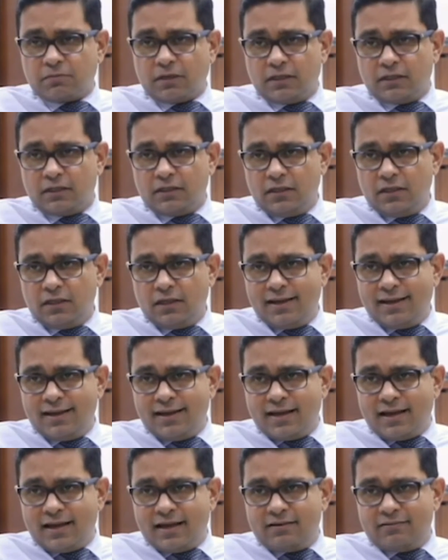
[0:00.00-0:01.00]
money,
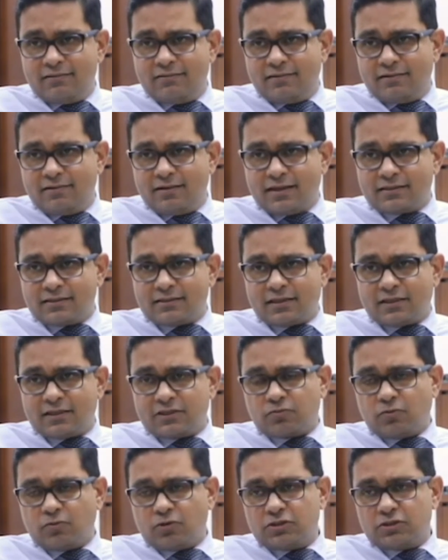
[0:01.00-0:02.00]
and as a
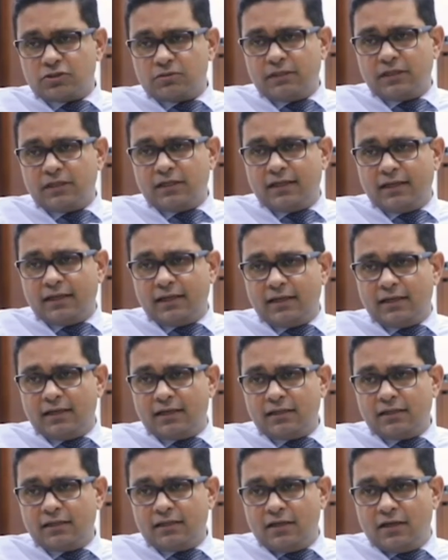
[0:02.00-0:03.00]
responsible
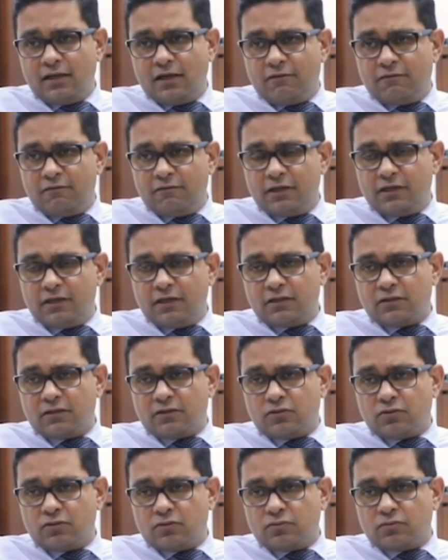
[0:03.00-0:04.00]
lender, we need
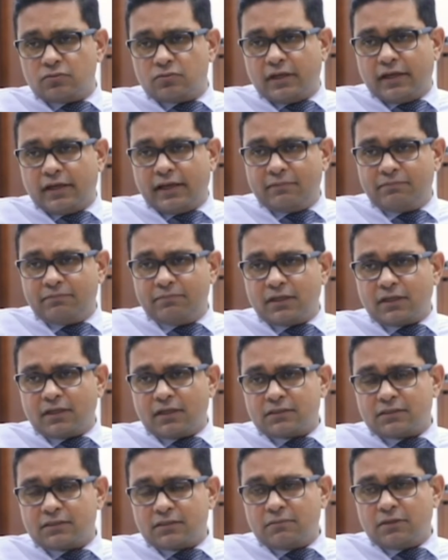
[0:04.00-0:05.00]
to help the
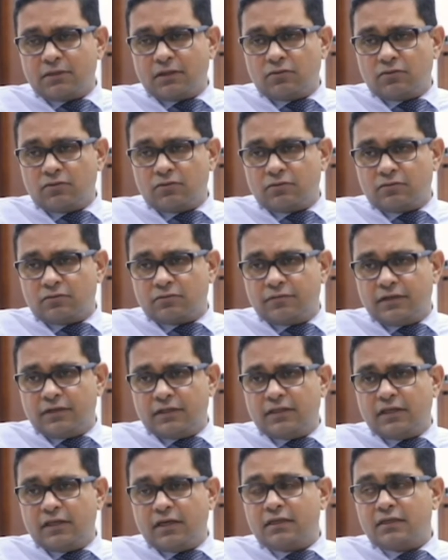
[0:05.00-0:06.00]
customer out
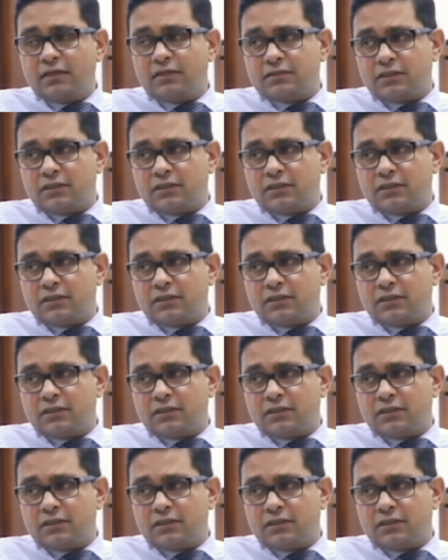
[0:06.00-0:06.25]
when they are in